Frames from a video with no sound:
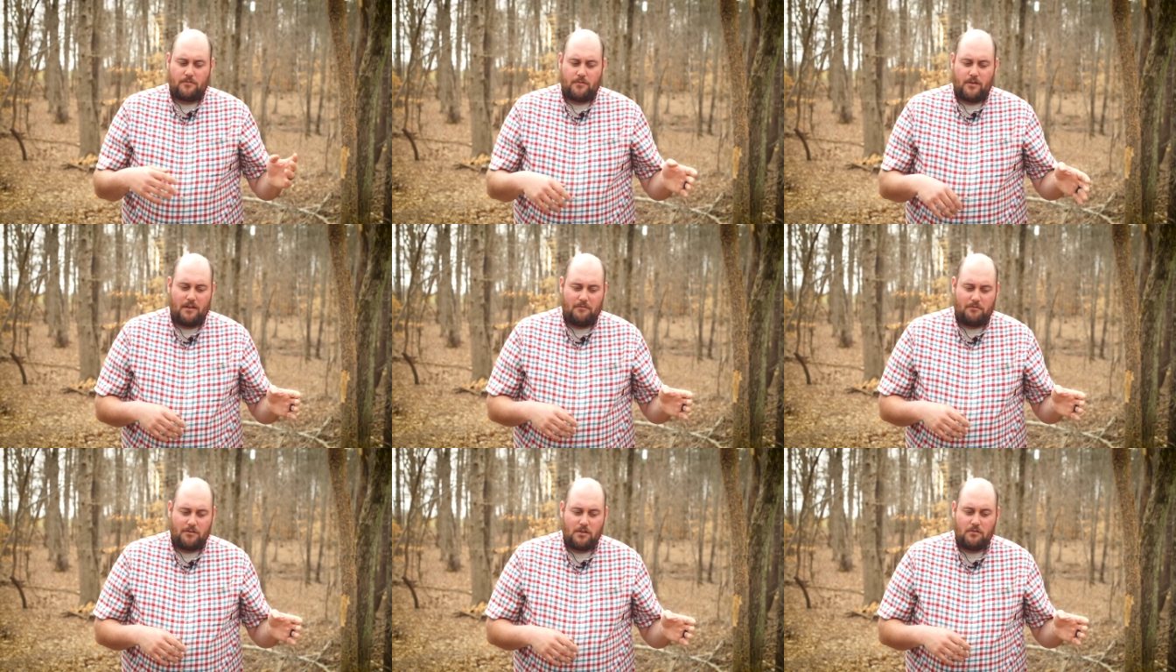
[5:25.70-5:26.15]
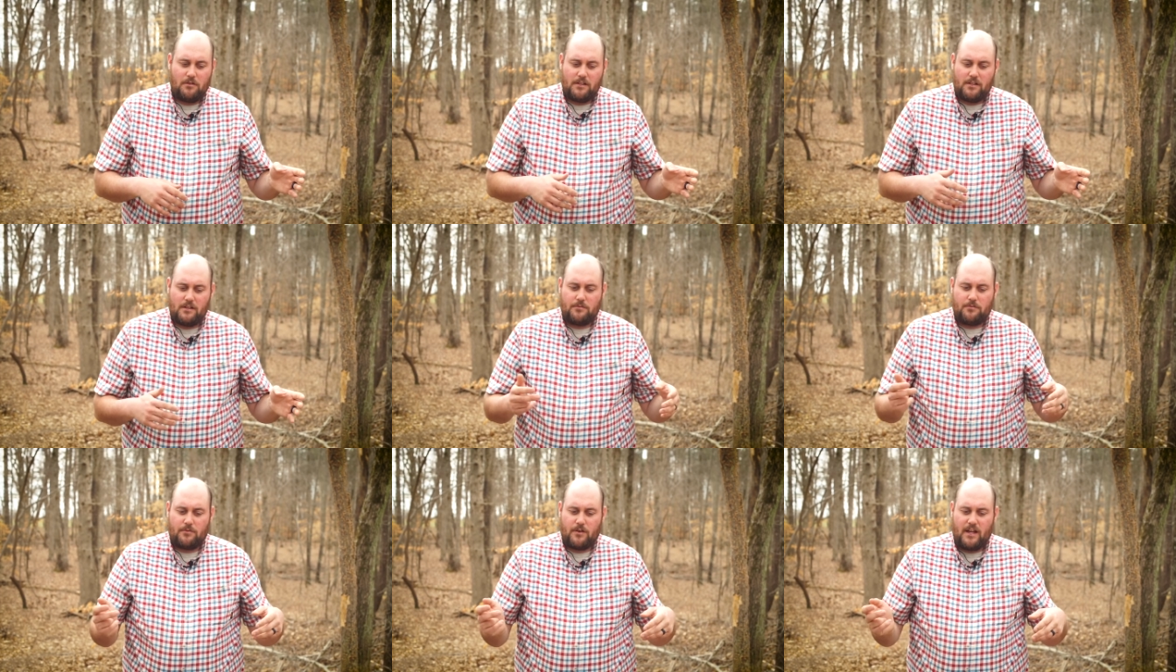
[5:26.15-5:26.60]
If you and
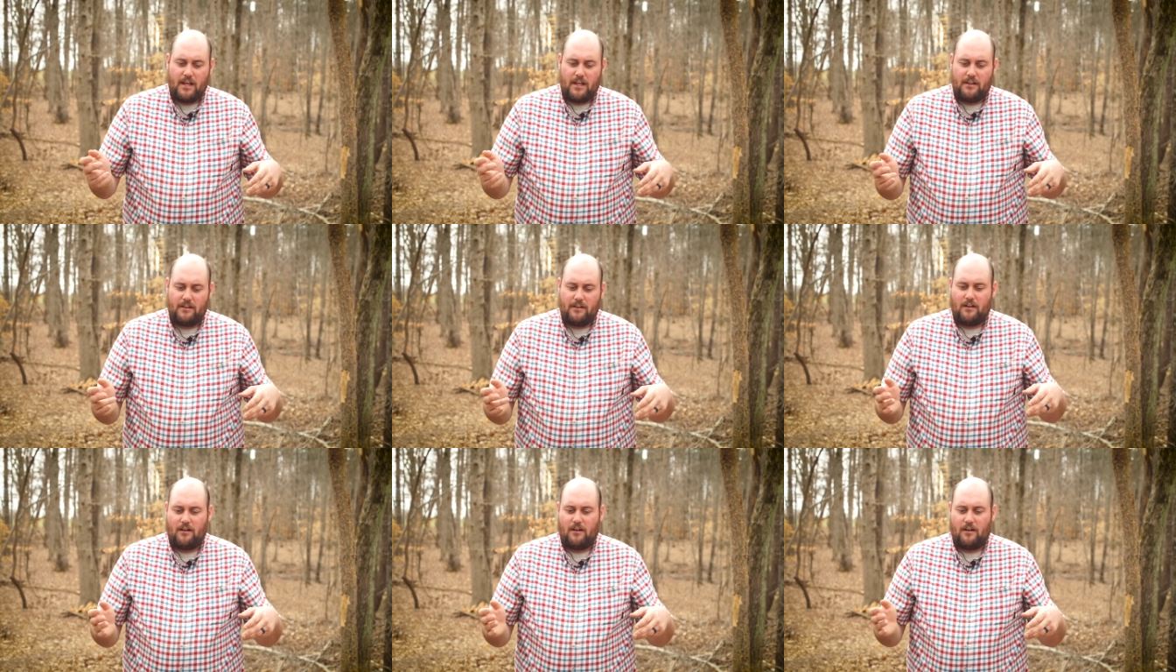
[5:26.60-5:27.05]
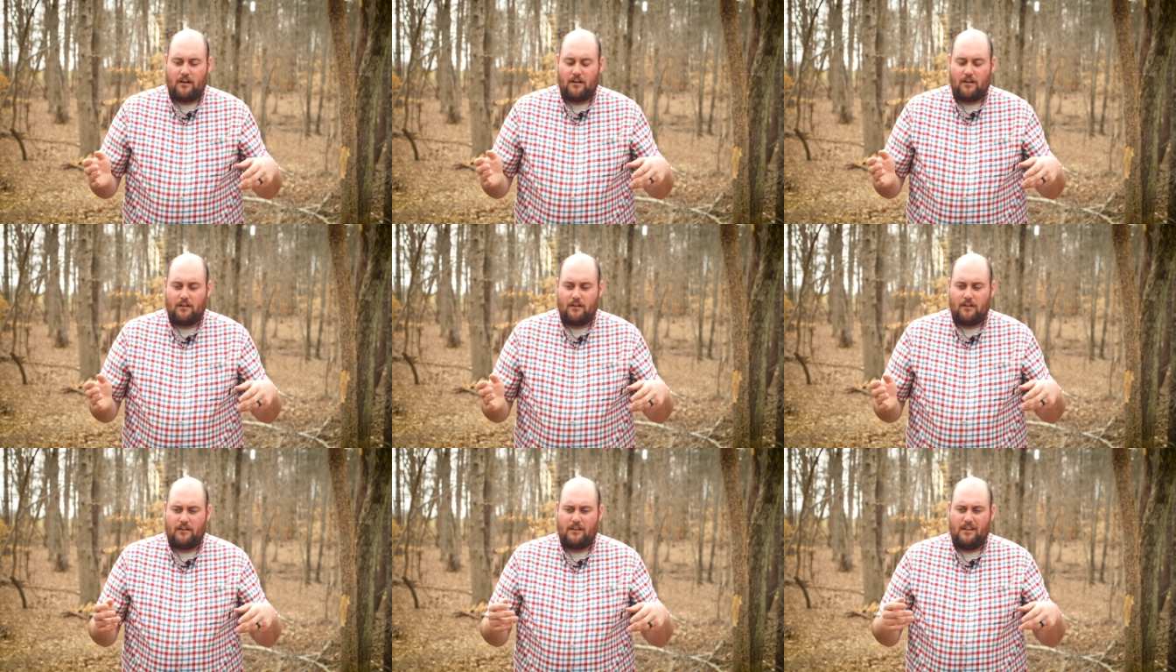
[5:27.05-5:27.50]
your friend
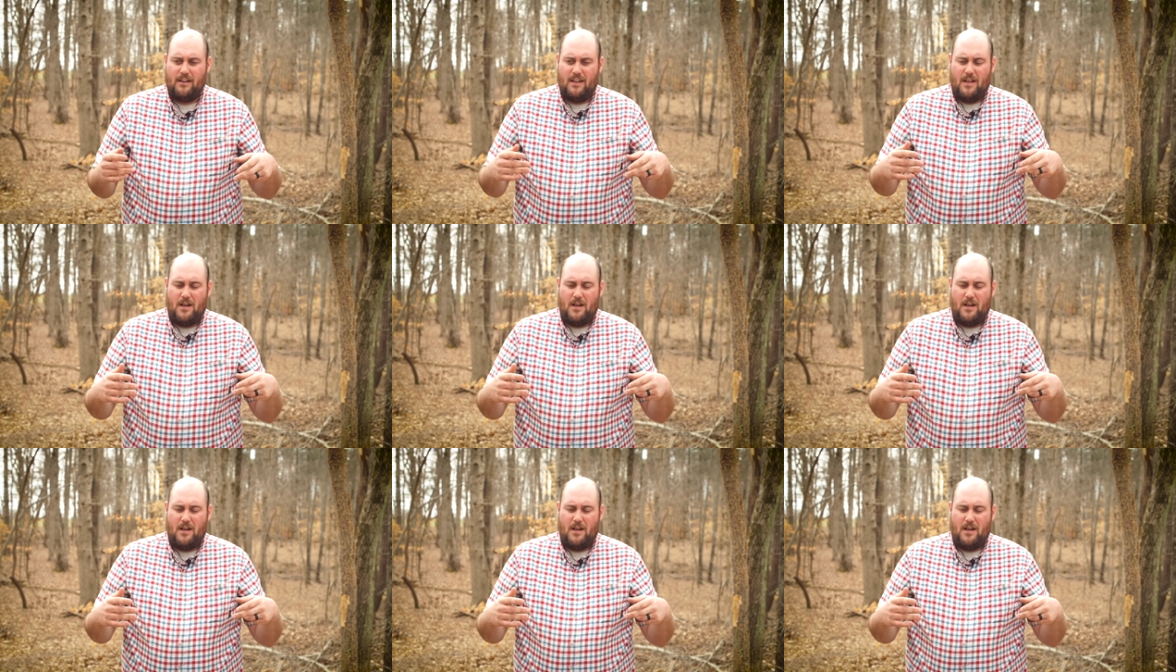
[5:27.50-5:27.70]
are